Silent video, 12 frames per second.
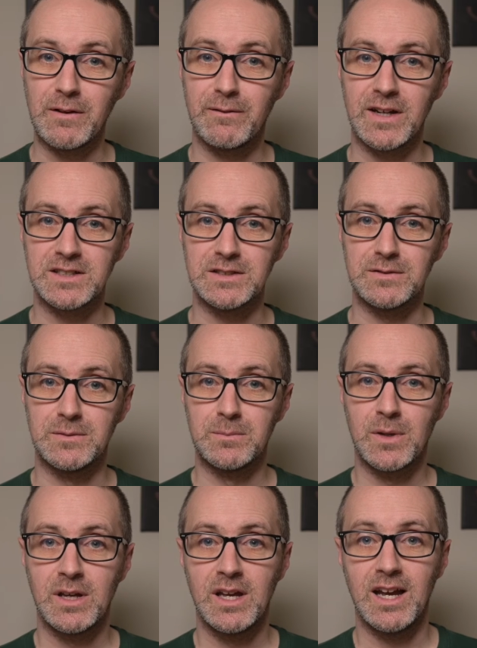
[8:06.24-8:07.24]
effective.
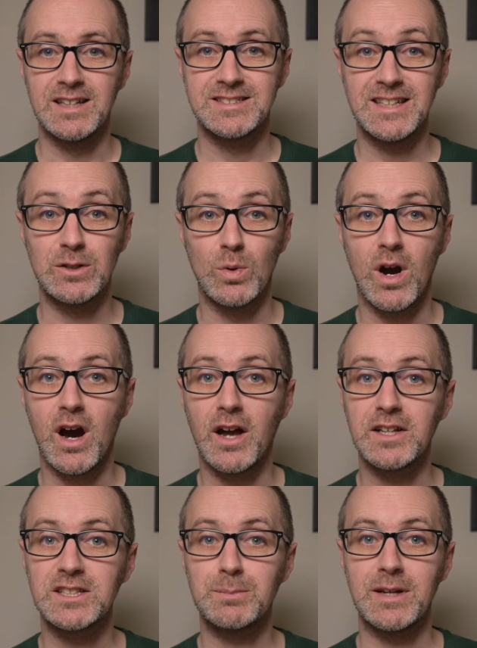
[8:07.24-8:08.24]
A single,
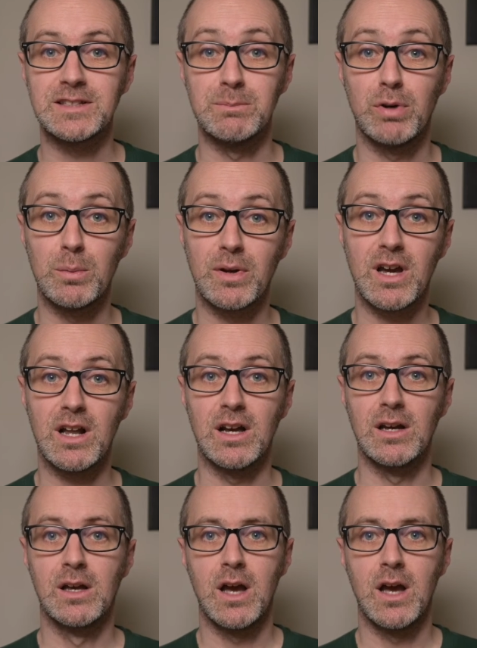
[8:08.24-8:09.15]
unexpected pop of colour,